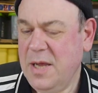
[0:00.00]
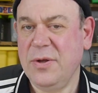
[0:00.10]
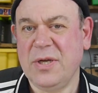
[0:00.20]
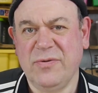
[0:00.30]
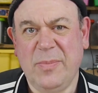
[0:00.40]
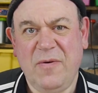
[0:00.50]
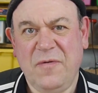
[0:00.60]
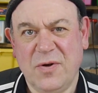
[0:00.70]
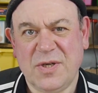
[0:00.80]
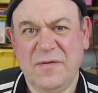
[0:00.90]
Those are about
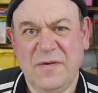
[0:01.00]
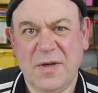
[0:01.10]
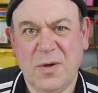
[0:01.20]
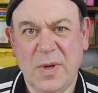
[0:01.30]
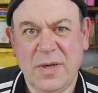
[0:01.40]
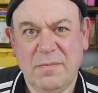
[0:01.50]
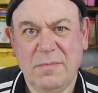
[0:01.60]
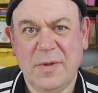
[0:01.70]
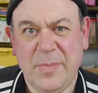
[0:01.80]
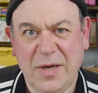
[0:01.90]
forty or fifty quid.
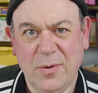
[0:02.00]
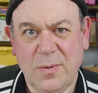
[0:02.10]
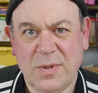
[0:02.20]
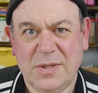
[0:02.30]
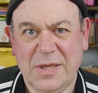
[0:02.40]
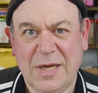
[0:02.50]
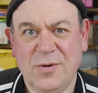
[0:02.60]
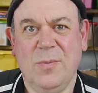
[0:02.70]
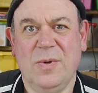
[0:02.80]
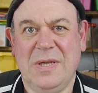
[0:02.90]
The manual ones. The
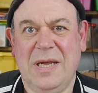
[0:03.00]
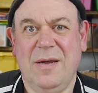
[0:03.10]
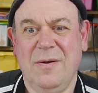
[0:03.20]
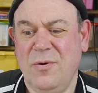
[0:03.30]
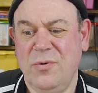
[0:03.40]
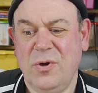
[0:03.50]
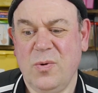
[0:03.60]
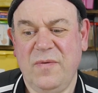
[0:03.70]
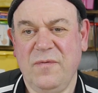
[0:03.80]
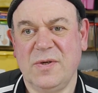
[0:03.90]
electric ones like a hundred
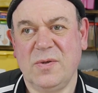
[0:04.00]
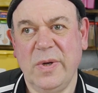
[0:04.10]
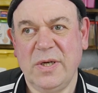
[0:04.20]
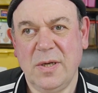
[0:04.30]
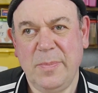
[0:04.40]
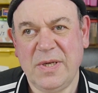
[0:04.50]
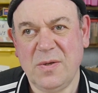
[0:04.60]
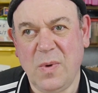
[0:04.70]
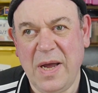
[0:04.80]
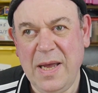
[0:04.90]
quid for a switch and a
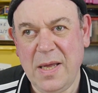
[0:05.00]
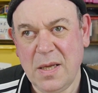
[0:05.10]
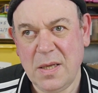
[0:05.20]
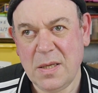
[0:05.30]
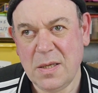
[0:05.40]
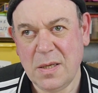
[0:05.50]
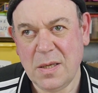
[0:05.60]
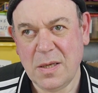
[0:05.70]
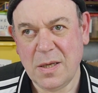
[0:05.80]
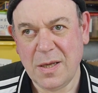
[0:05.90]
piece of wire.
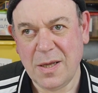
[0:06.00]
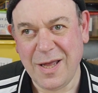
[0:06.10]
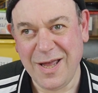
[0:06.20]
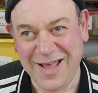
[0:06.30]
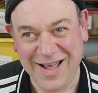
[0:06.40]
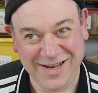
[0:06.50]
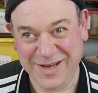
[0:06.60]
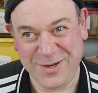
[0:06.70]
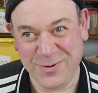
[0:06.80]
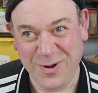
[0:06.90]
I
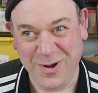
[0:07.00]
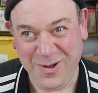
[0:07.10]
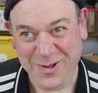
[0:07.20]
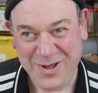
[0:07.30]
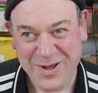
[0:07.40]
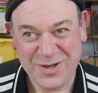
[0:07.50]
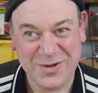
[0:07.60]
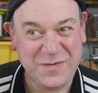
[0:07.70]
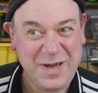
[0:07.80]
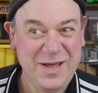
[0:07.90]
kid you not.
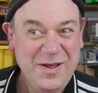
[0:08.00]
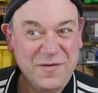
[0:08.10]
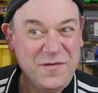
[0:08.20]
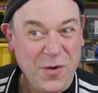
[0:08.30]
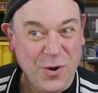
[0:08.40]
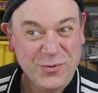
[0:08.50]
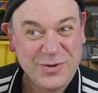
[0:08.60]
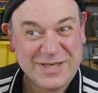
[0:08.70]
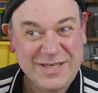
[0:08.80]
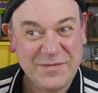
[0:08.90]
Don't forget four
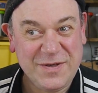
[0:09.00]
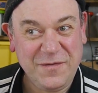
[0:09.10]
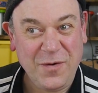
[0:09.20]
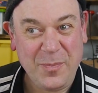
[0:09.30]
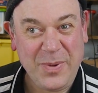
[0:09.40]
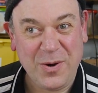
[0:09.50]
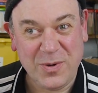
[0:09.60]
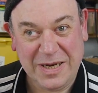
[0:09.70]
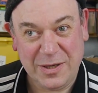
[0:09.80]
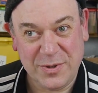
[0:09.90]
hundred and seventy-four
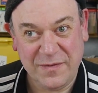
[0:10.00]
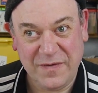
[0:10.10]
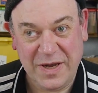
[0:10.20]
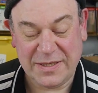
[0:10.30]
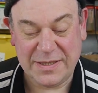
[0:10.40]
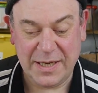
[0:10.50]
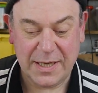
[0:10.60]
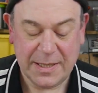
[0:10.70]
pounds including V A T.